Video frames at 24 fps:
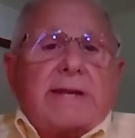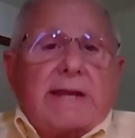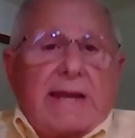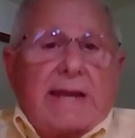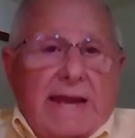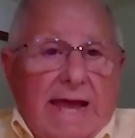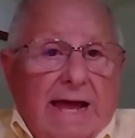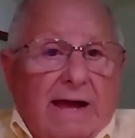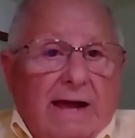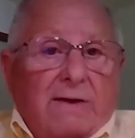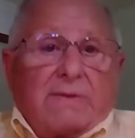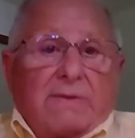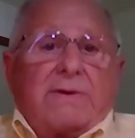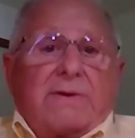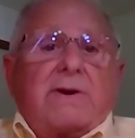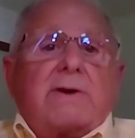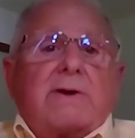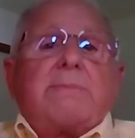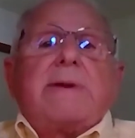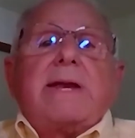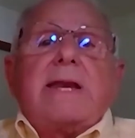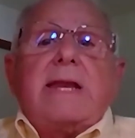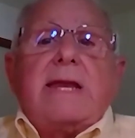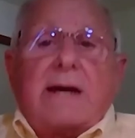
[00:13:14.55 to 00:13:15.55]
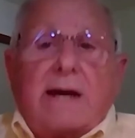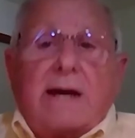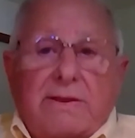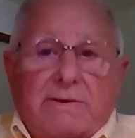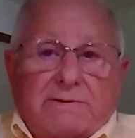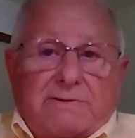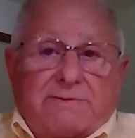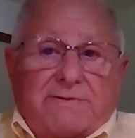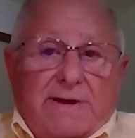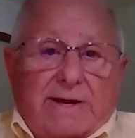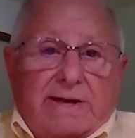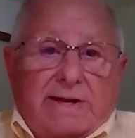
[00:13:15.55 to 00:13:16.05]
But now there are many
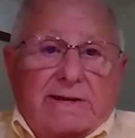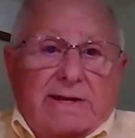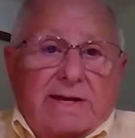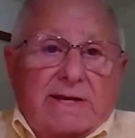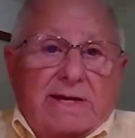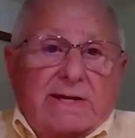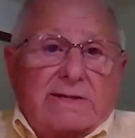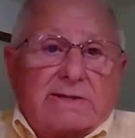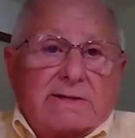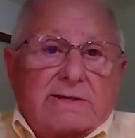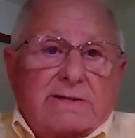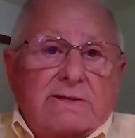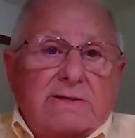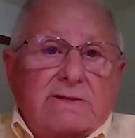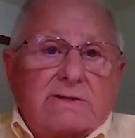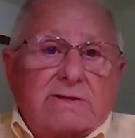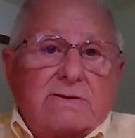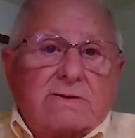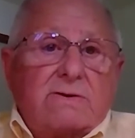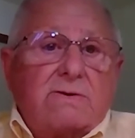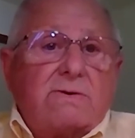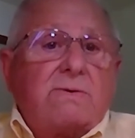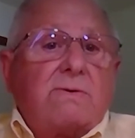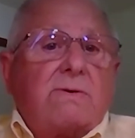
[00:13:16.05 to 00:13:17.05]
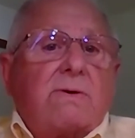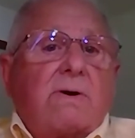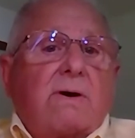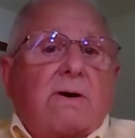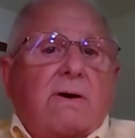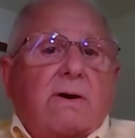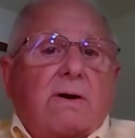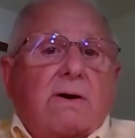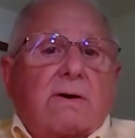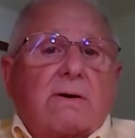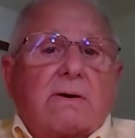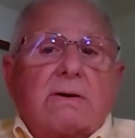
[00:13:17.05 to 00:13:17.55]
other foundations who
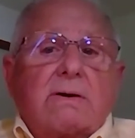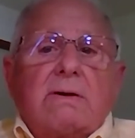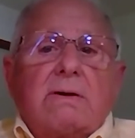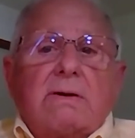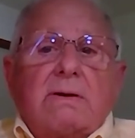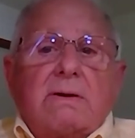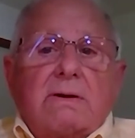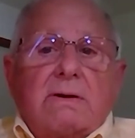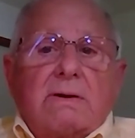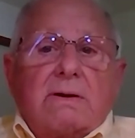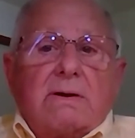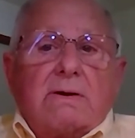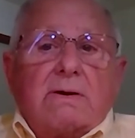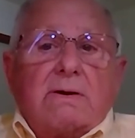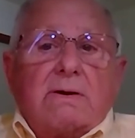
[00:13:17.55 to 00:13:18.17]
are